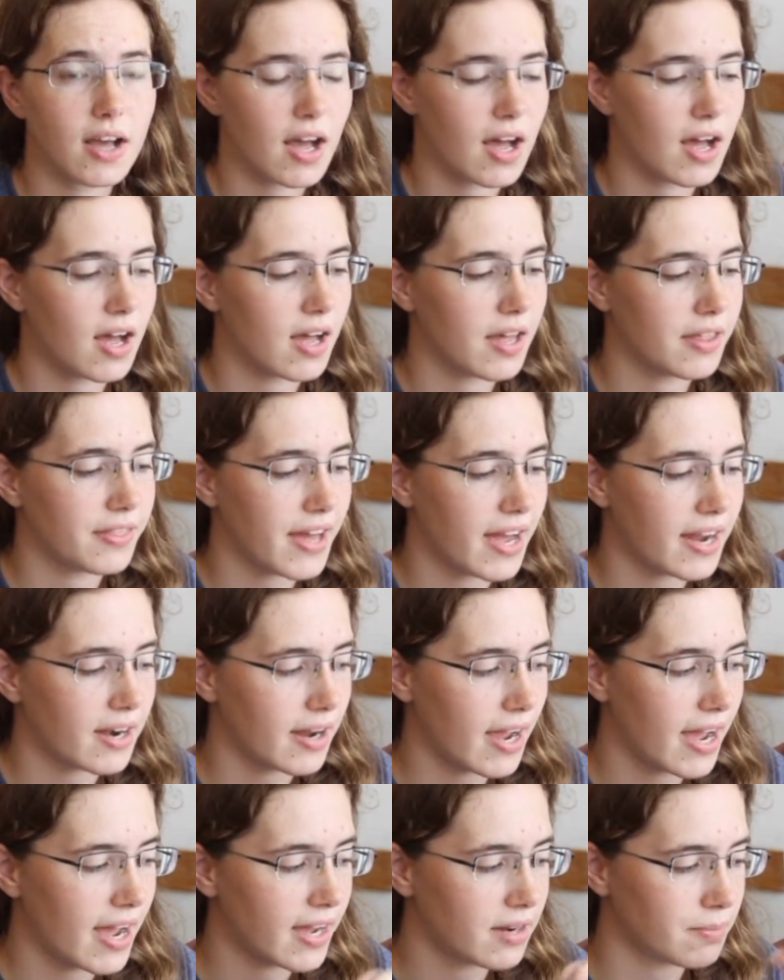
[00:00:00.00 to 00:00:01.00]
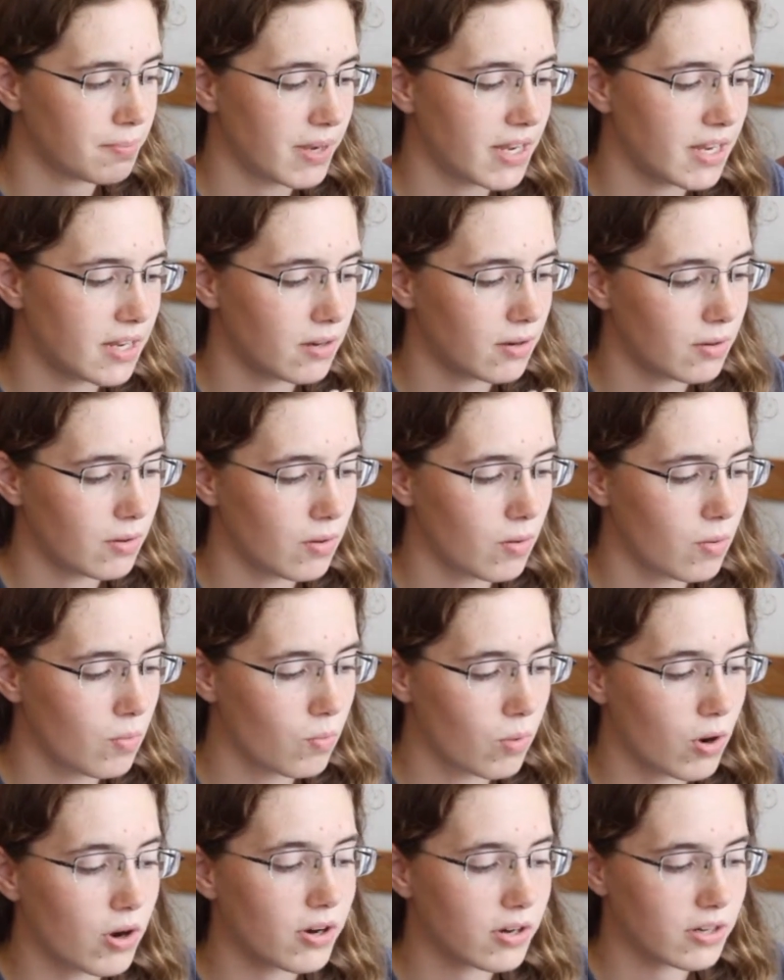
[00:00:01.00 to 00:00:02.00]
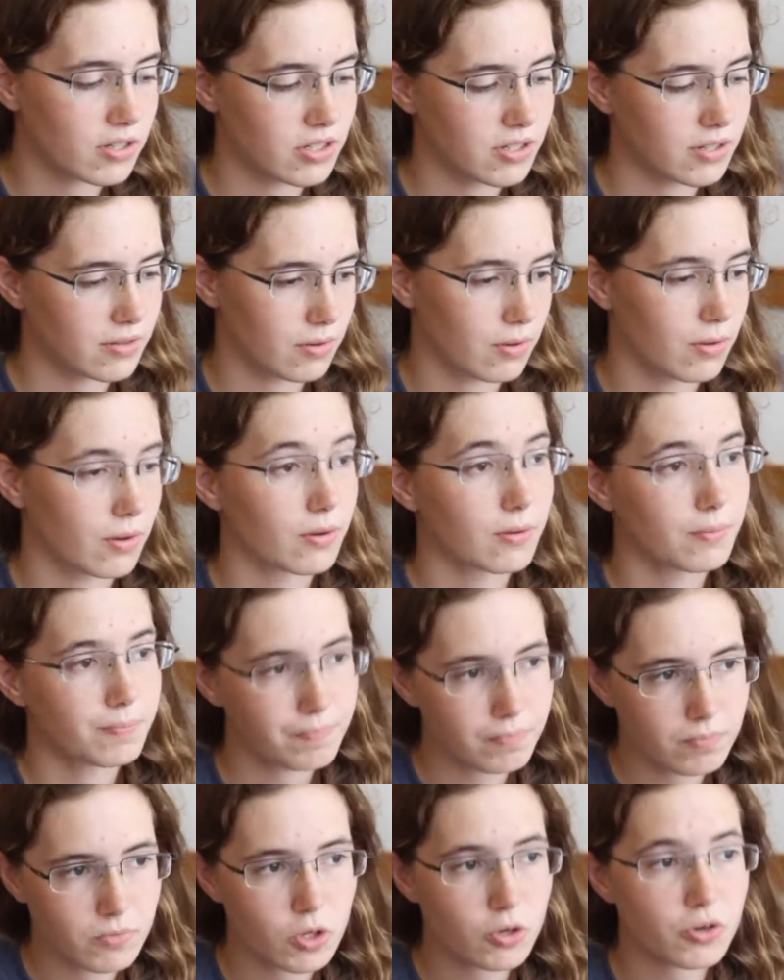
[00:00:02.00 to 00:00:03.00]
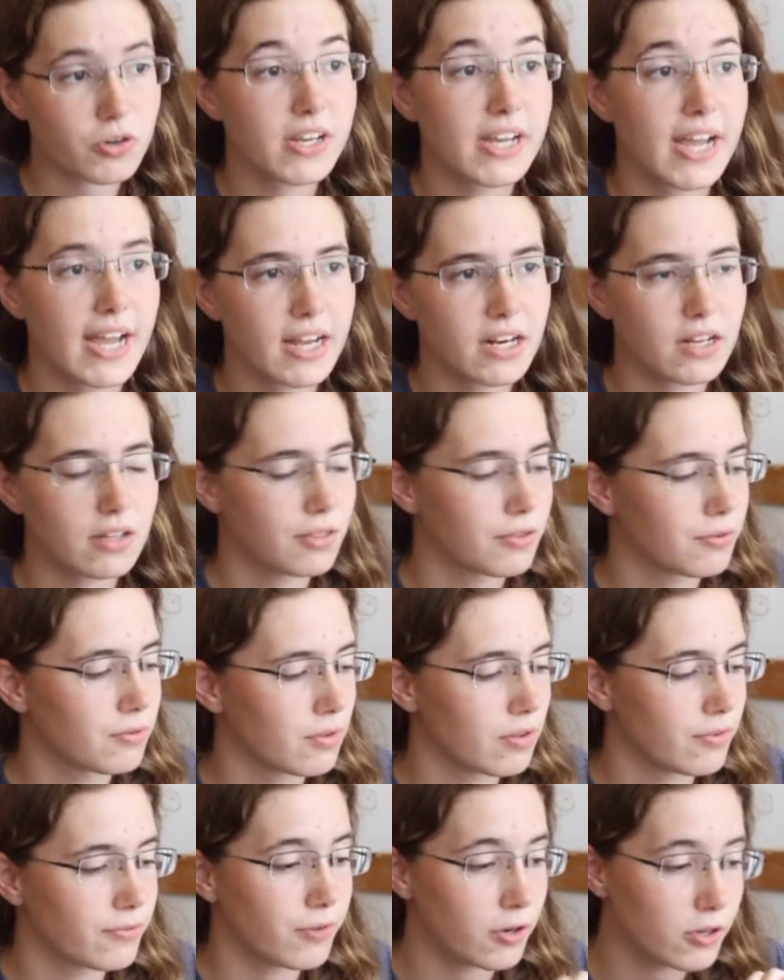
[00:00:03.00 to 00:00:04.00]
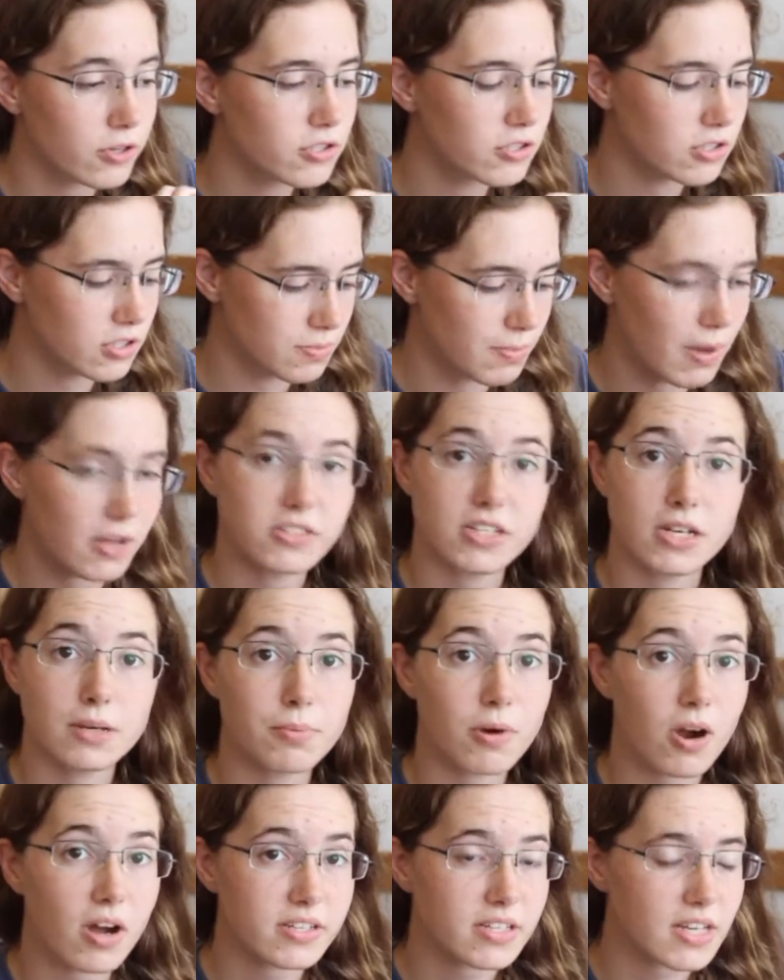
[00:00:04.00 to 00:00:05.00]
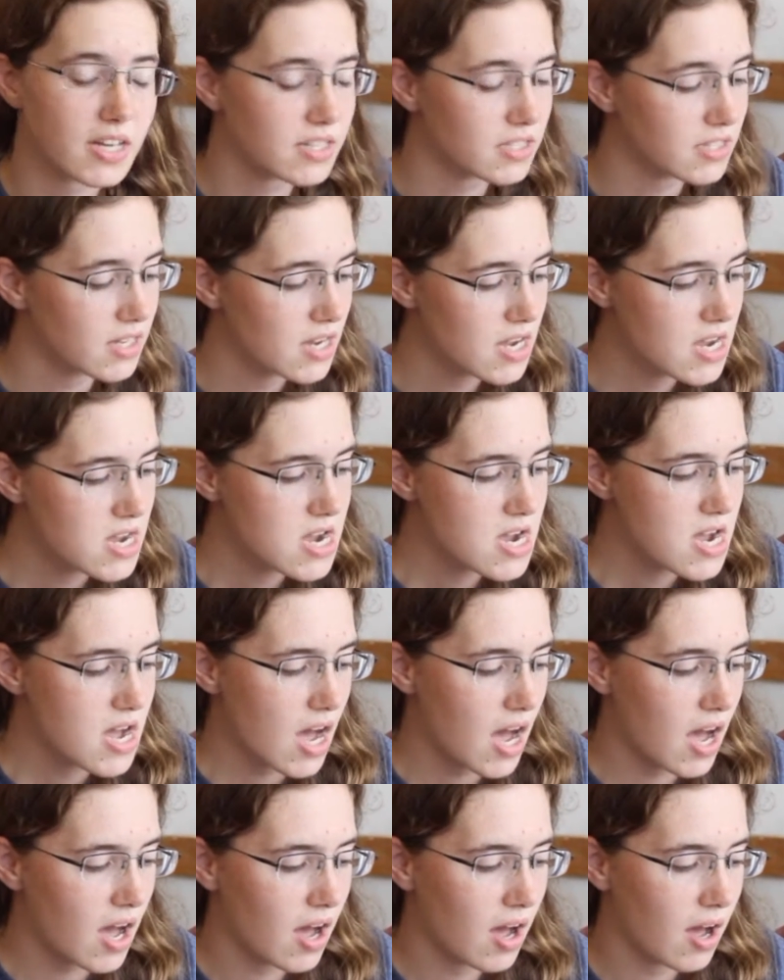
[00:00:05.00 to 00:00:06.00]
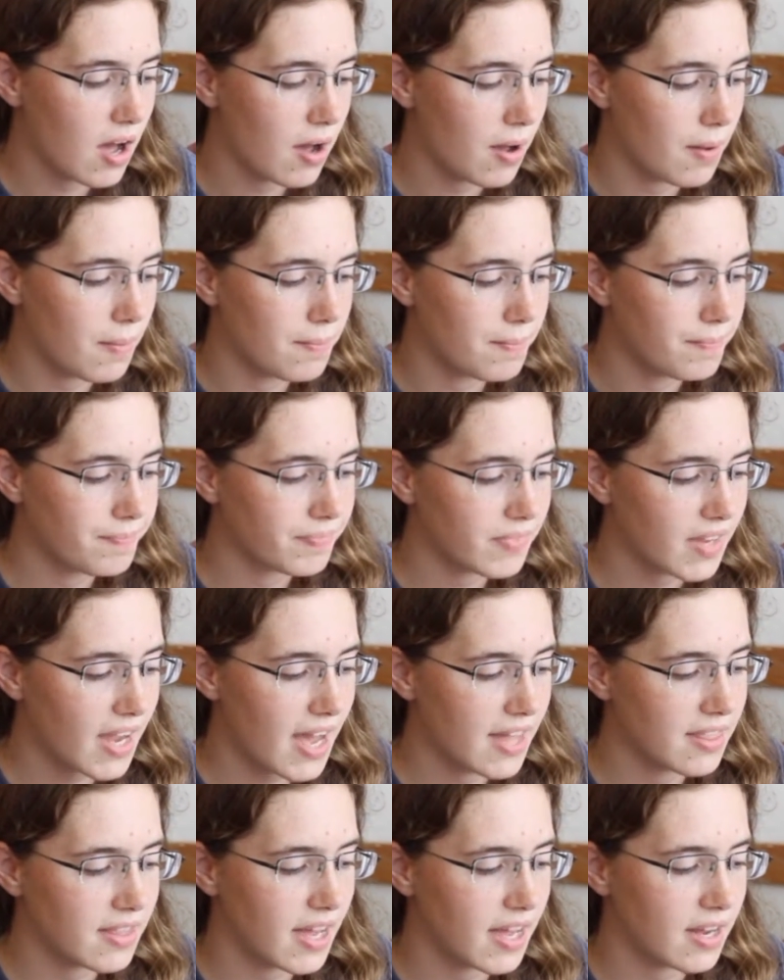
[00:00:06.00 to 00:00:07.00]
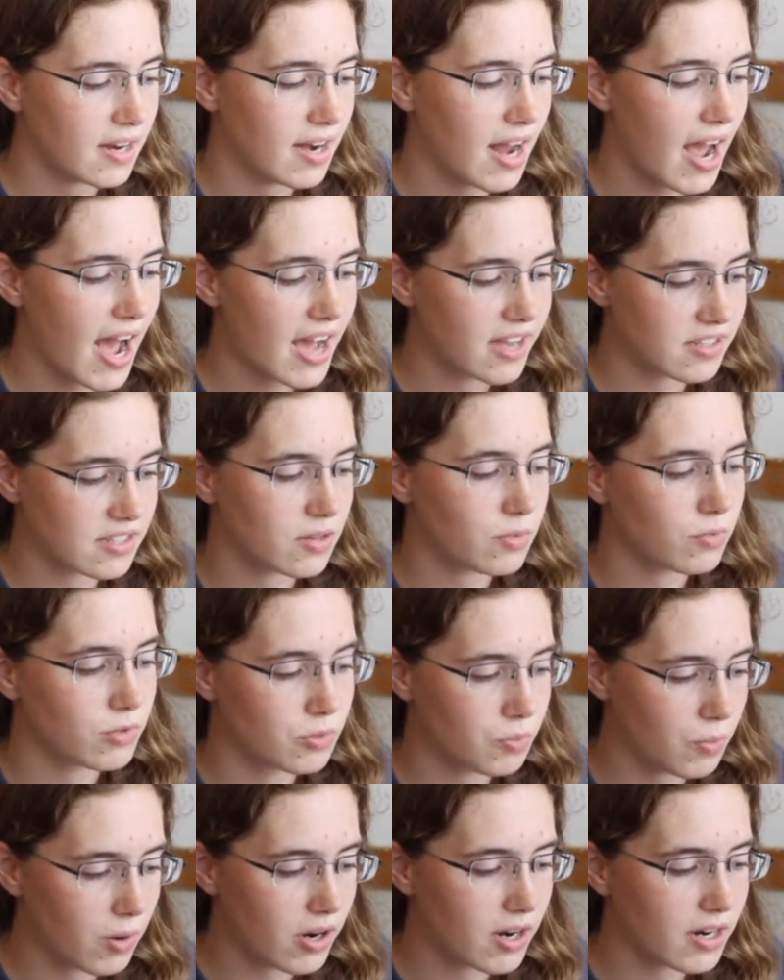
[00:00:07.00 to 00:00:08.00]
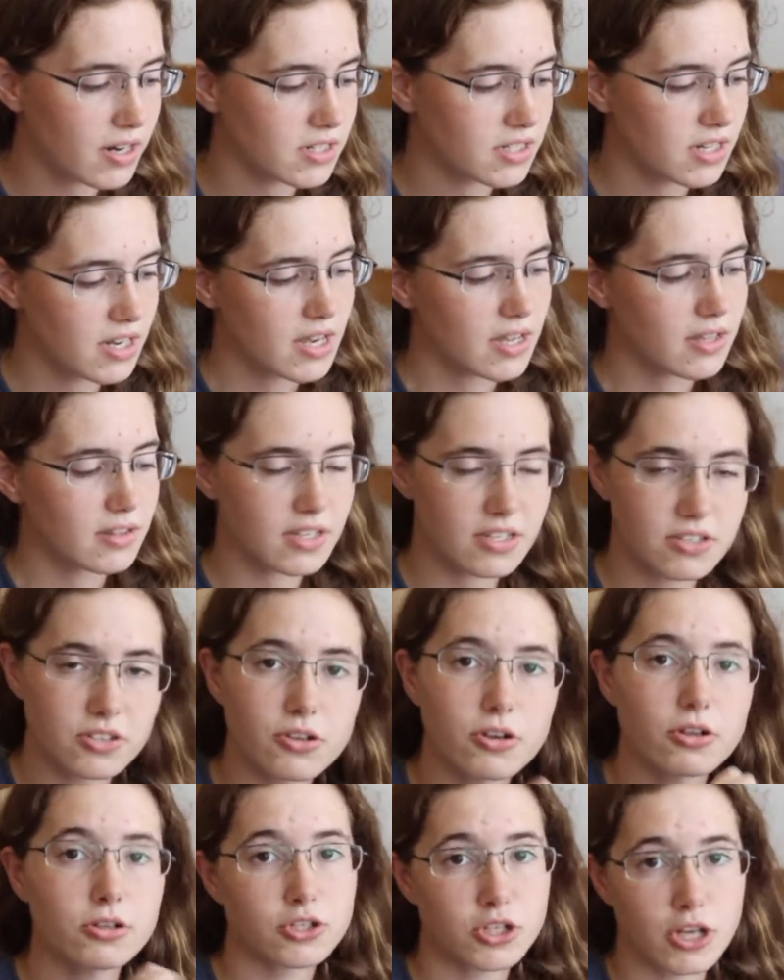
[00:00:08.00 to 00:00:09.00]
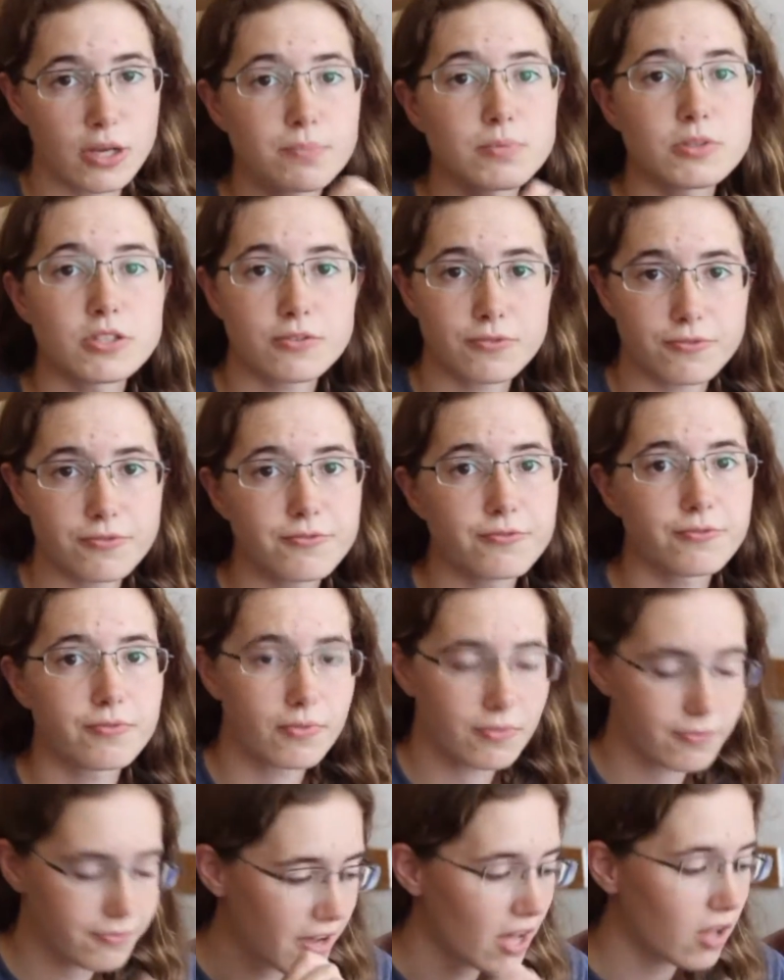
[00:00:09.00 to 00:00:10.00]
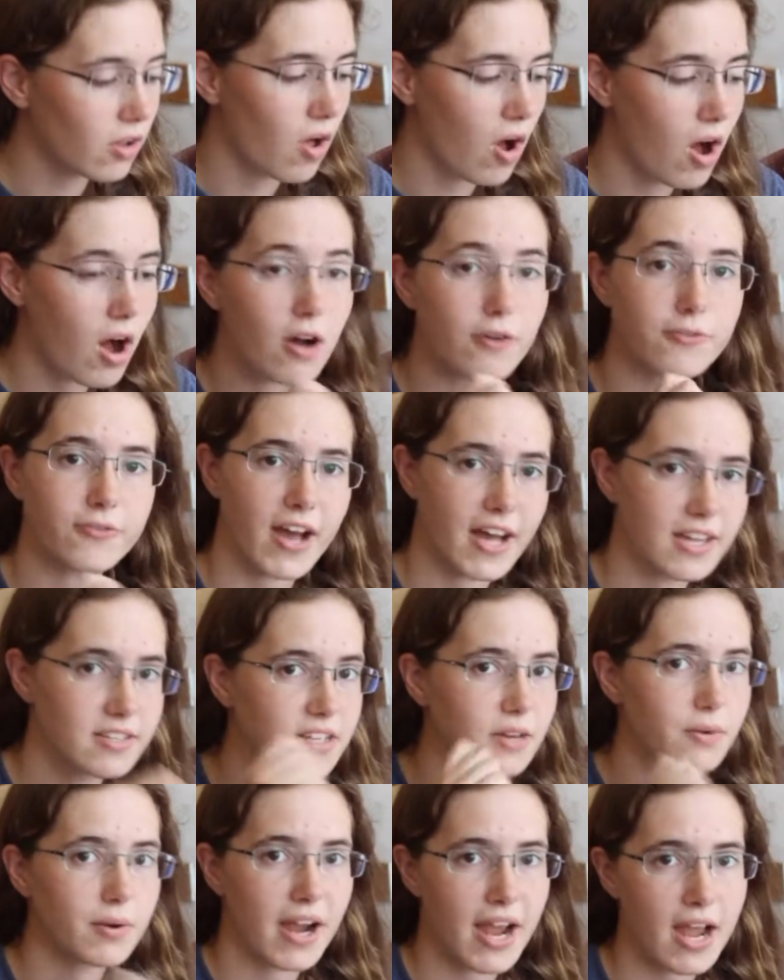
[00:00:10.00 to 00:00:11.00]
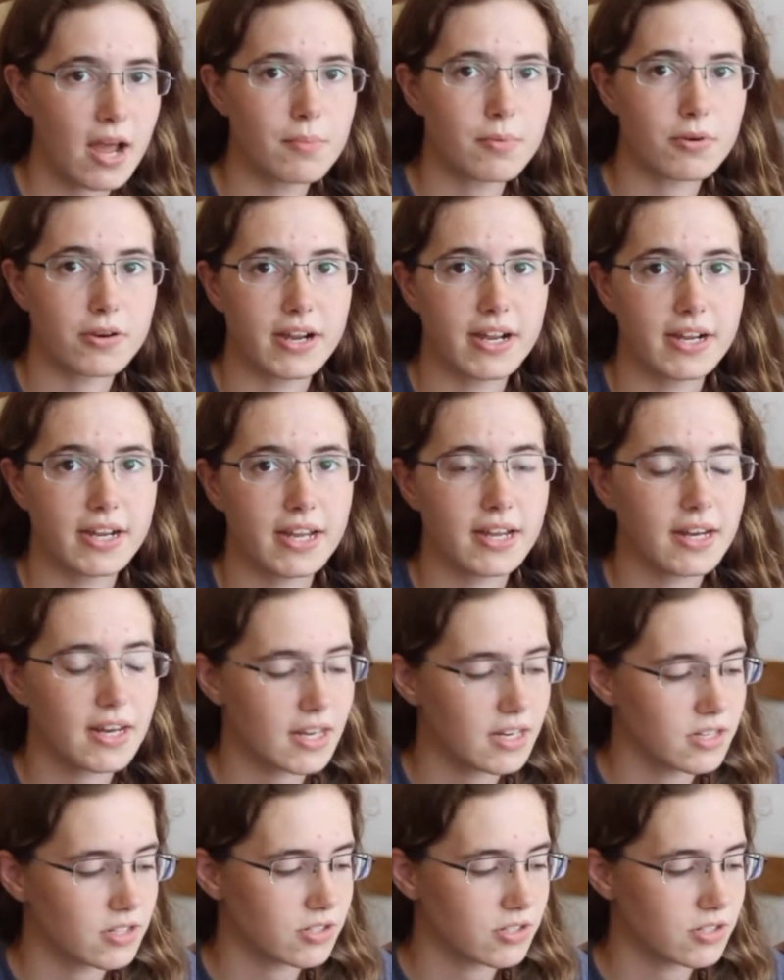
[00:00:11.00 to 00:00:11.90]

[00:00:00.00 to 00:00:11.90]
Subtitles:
that had been worked or created through the first smelting process, and then as it was worked, these little chips fell off as they were hammering it